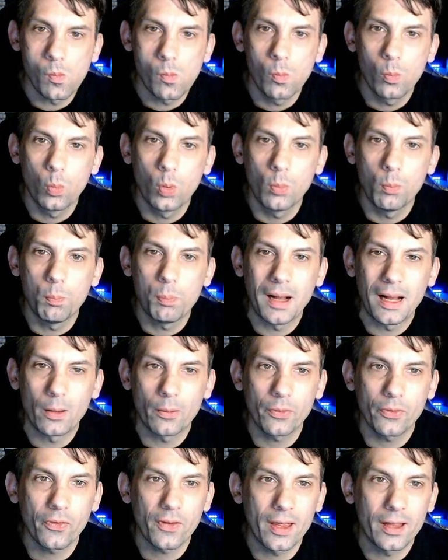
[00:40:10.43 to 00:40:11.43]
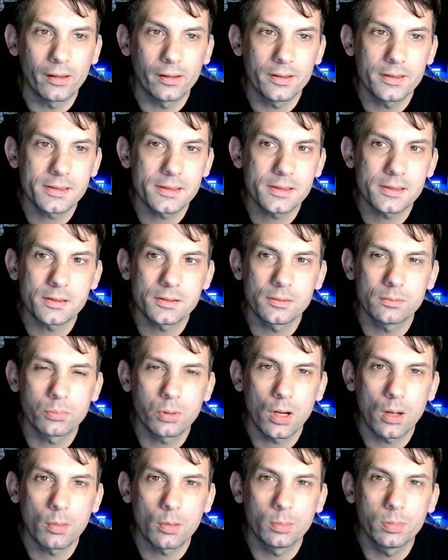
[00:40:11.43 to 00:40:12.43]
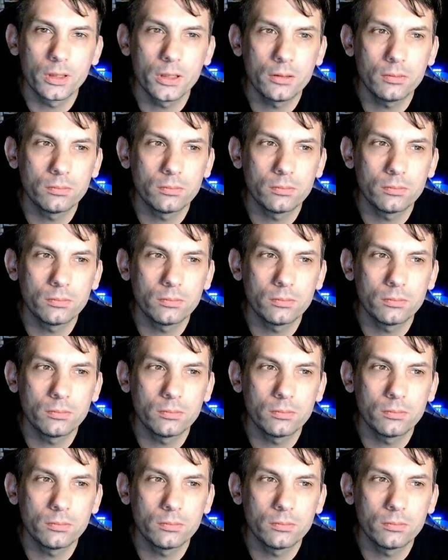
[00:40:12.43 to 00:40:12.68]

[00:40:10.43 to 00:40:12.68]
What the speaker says: We'll bounce Ellis, probably.